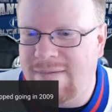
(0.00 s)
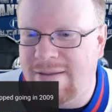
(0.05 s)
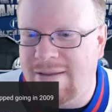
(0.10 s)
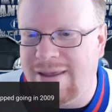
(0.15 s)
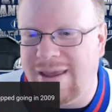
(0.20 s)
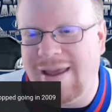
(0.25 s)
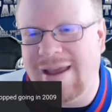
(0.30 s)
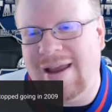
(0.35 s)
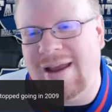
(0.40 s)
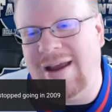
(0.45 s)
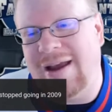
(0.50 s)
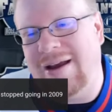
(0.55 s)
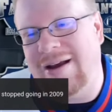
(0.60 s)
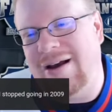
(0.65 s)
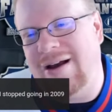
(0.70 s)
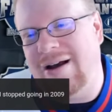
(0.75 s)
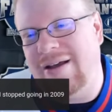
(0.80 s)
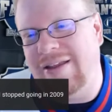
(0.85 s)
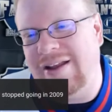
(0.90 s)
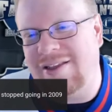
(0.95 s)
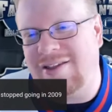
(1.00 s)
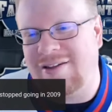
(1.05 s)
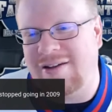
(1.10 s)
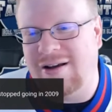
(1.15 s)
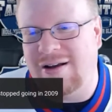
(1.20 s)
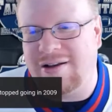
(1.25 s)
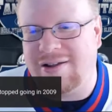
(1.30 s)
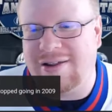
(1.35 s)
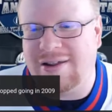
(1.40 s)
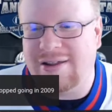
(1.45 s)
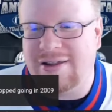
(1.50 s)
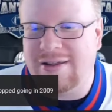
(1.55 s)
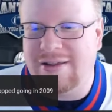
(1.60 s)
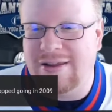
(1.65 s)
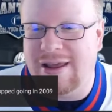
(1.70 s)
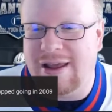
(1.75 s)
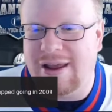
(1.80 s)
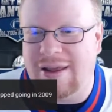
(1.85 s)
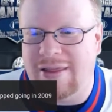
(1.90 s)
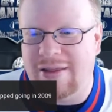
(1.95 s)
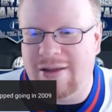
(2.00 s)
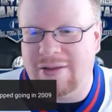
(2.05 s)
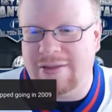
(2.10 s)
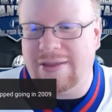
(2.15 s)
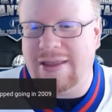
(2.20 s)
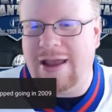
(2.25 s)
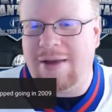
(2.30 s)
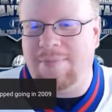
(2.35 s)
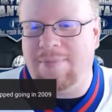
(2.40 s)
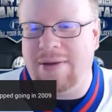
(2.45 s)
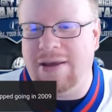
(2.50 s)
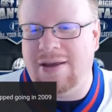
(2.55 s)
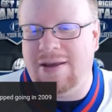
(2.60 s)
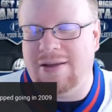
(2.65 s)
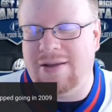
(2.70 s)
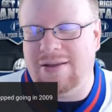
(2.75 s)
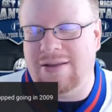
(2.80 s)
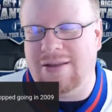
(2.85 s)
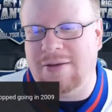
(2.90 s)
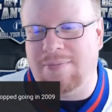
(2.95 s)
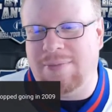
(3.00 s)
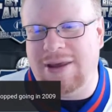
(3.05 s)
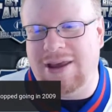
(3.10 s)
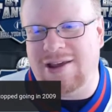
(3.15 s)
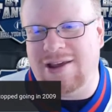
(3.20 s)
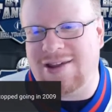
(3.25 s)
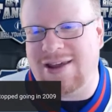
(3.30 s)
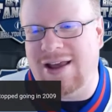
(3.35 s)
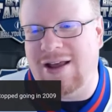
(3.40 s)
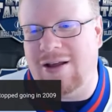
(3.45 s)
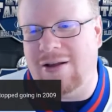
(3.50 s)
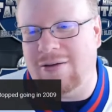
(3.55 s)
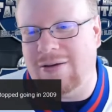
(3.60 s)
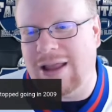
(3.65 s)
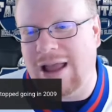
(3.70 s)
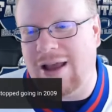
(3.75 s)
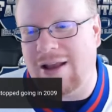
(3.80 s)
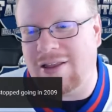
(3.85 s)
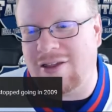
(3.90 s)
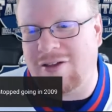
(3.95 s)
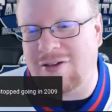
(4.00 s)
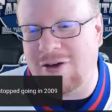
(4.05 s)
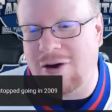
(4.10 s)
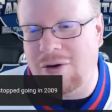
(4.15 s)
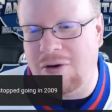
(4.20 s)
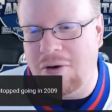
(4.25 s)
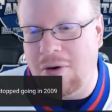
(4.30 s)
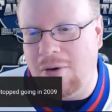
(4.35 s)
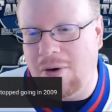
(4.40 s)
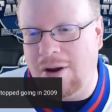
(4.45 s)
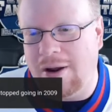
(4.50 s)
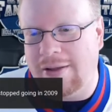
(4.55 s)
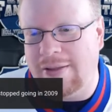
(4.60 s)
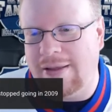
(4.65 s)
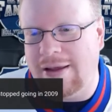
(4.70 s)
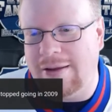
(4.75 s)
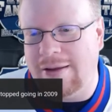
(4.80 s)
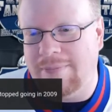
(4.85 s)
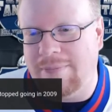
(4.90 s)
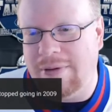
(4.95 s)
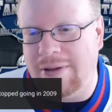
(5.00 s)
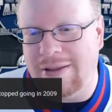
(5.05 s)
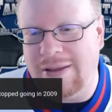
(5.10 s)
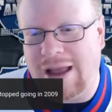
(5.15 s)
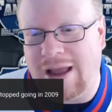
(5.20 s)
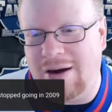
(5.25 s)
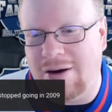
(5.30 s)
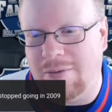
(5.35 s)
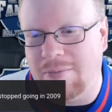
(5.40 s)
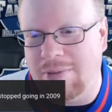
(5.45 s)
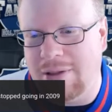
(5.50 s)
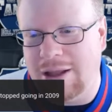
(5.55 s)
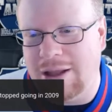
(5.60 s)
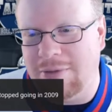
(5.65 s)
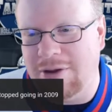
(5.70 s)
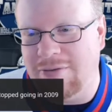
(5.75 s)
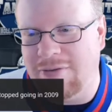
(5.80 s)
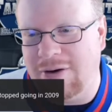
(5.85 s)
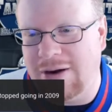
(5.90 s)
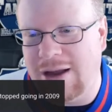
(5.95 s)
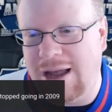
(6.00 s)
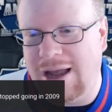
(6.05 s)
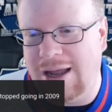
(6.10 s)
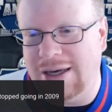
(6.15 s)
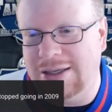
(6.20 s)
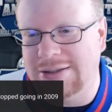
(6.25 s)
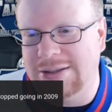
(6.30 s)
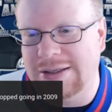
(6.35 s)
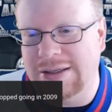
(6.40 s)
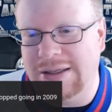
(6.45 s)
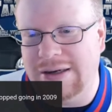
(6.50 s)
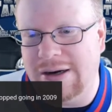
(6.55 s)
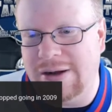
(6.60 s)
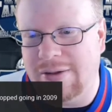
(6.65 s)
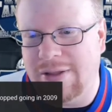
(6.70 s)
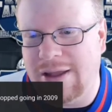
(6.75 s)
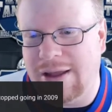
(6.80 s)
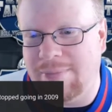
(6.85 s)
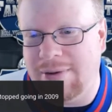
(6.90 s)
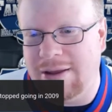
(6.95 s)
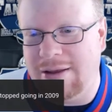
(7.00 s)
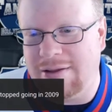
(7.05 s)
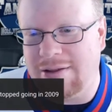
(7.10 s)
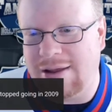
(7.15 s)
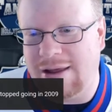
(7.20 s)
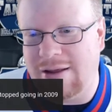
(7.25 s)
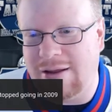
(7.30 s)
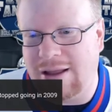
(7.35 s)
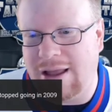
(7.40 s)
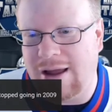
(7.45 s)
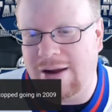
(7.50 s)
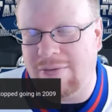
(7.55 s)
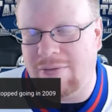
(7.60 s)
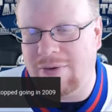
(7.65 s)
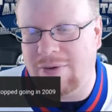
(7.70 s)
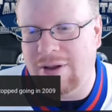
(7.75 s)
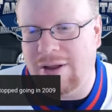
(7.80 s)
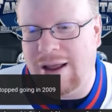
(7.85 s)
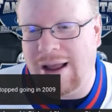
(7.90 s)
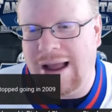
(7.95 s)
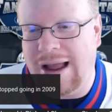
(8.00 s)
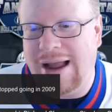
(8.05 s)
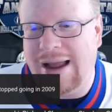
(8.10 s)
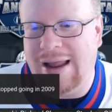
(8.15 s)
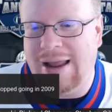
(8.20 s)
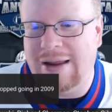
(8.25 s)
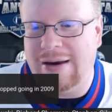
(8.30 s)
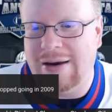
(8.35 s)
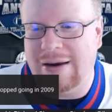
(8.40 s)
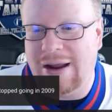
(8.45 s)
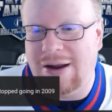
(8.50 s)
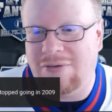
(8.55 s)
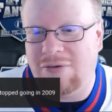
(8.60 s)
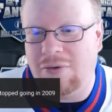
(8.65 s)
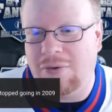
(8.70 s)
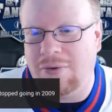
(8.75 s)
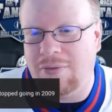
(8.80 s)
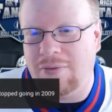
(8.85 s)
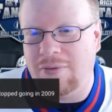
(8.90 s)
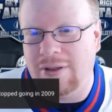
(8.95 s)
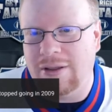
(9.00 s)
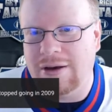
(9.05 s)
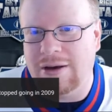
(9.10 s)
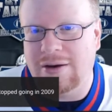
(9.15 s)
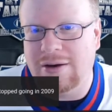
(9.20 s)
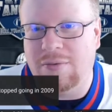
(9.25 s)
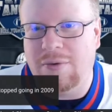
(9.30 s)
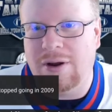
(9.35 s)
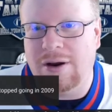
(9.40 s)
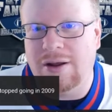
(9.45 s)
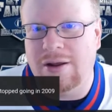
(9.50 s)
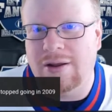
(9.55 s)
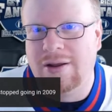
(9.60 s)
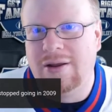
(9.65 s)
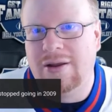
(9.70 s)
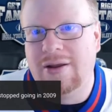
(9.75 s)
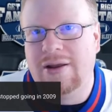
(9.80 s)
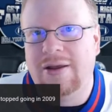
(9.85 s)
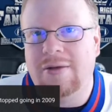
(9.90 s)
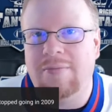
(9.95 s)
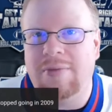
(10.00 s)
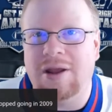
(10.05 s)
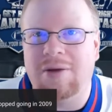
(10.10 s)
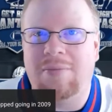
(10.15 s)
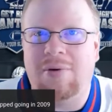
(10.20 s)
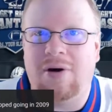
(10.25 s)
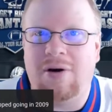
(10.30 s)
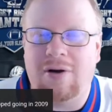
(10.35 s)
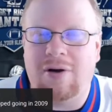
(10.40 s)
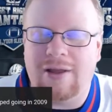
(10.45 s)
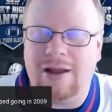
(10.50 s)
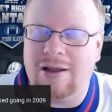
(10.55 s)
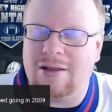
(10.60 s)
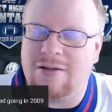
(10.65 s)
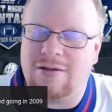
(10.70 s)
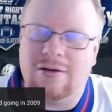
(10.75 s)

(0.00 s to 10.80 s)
Yeah. Oh, that sucks. Yeah. The PSL got so annoying that I don't blame you for not, that PSL got real high and everyone really didn't want to be a part of that.